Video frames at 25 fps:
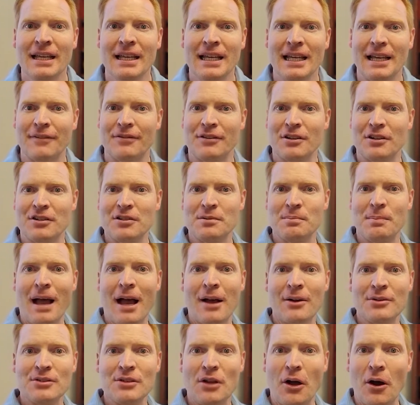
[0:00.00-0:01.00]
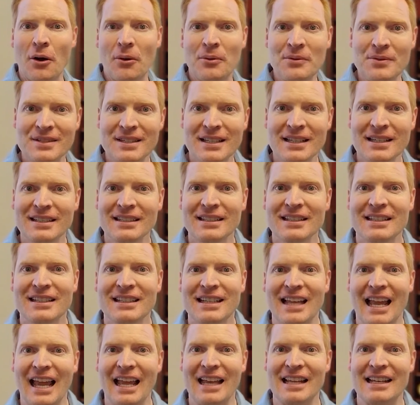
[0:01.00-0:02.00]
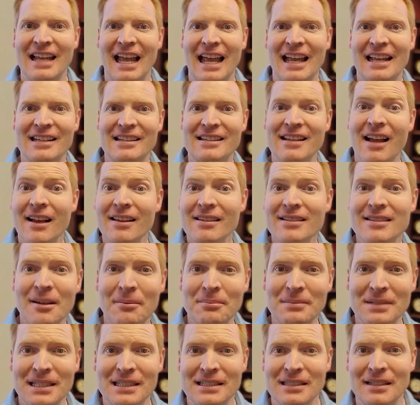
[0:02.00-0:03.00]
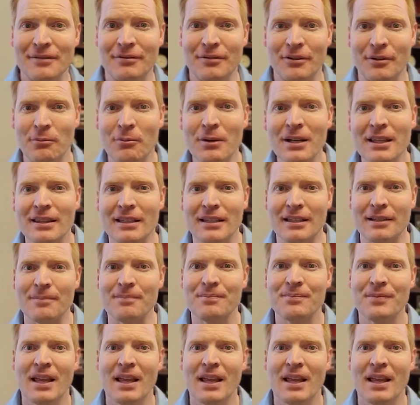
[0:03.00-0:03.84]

if their spouse owns it and does something different with it,